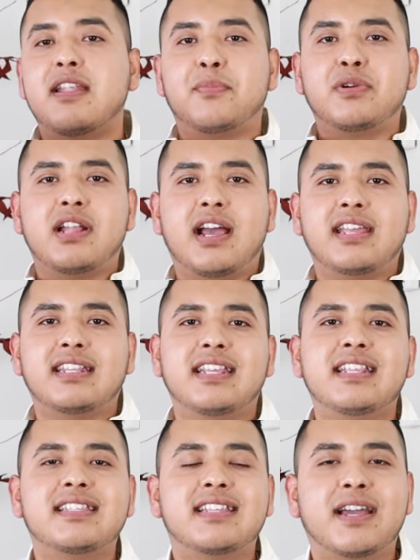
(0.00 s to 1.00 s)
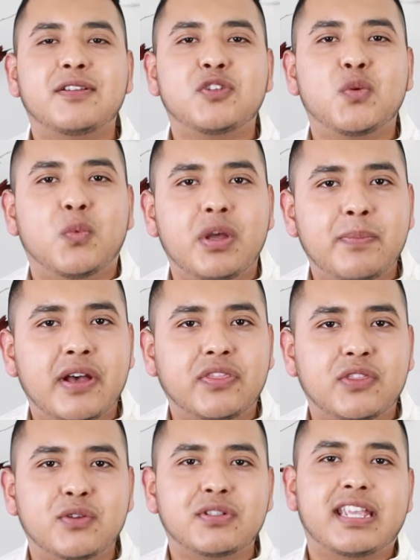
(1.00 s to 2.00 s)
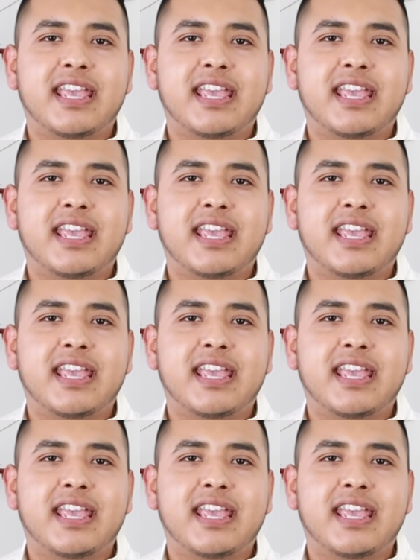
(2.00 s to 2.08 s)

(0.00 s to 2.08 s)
Number 9, it is time to whip out those